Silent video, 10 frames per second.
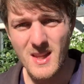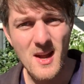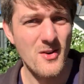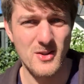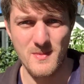
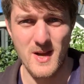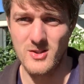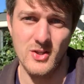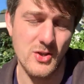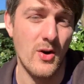Not to
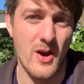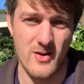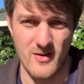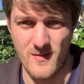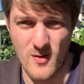mention
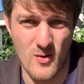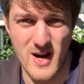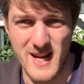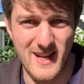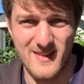Toyota have
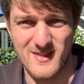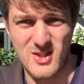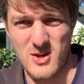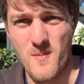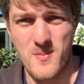already
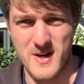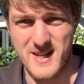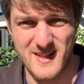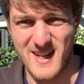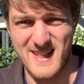stopped
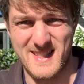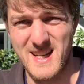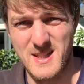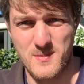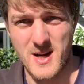and
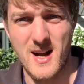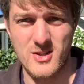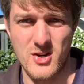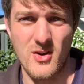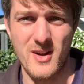ceased
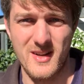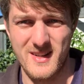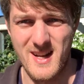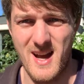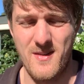production on it
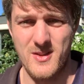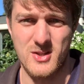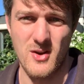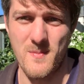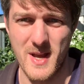for the
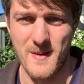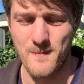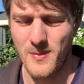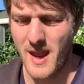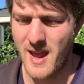time being.
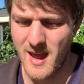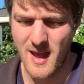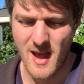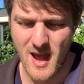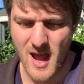
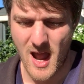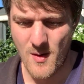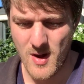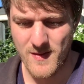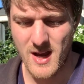
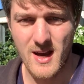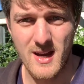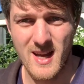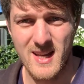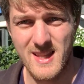However,
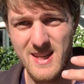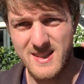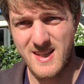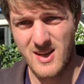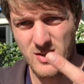
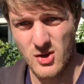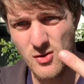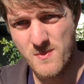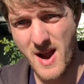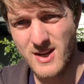there's
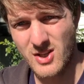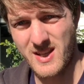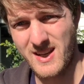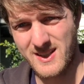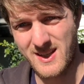two major
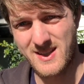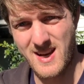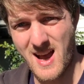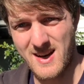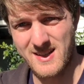things that are
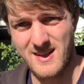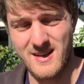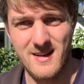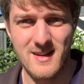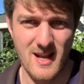starting to
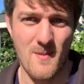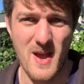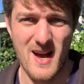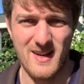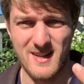come
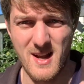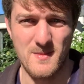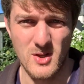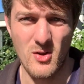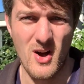out and come
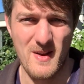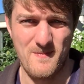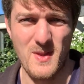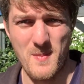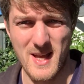to light
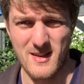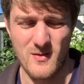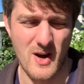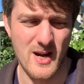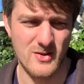about the
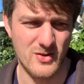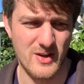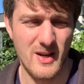300.